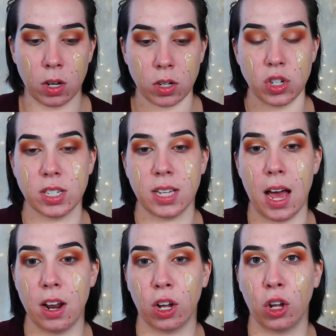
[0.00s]
just
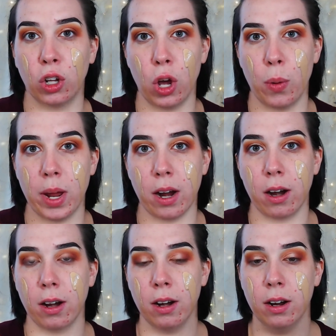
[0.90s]
kind of
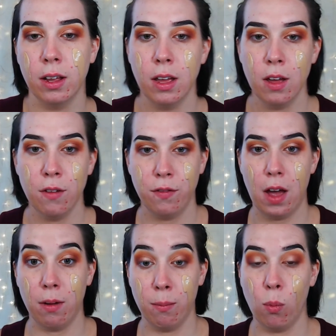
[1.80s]
glowier,
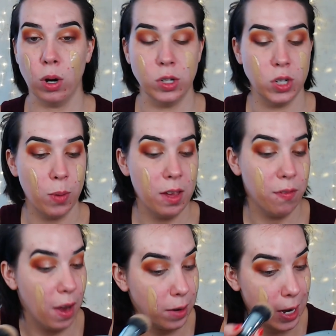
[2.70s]
more dewy
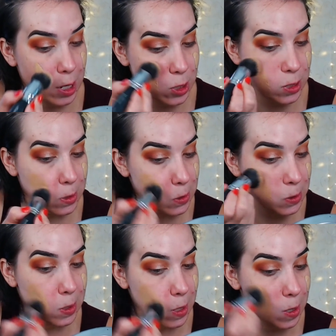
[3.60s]
foundations.
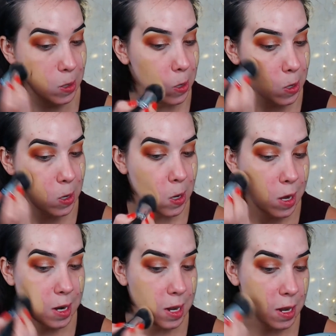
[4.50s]

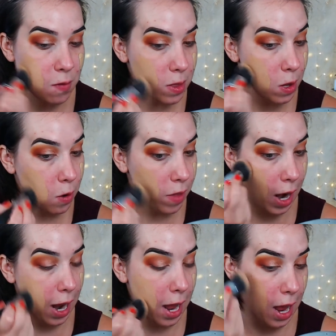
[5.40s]
And even though that
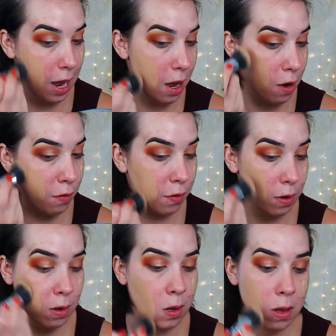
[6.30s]
I have
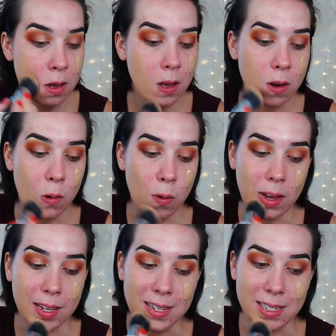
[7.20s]

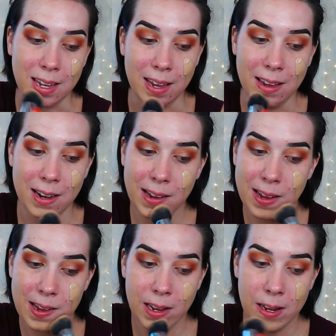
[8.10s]
oily skin,
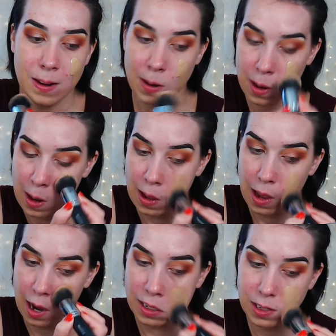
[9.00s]

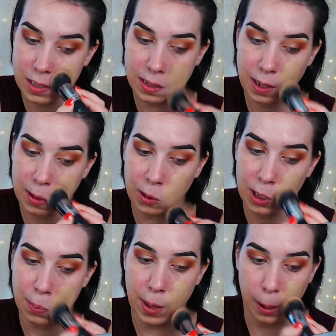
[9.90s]
I just think they
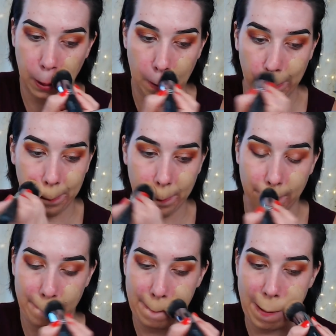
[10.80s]
look better on
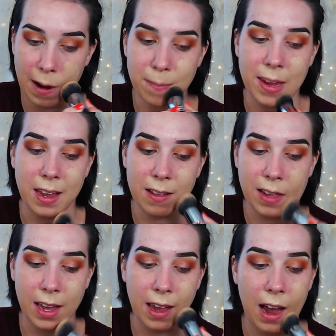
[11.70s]
me. Like,